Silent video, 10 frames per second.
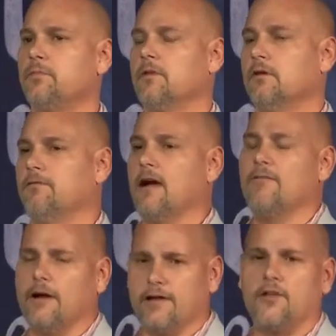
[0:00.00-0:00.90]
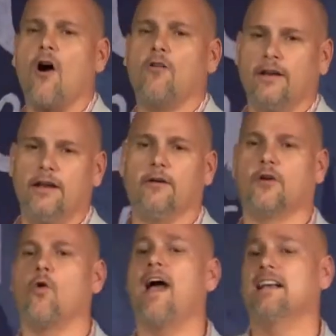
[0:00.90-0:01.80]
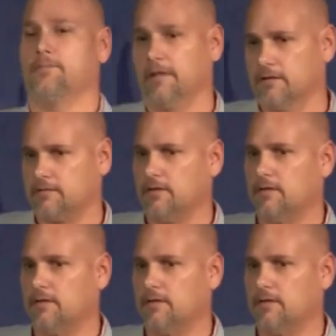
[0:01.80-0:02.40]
for every adult in here to grasp this.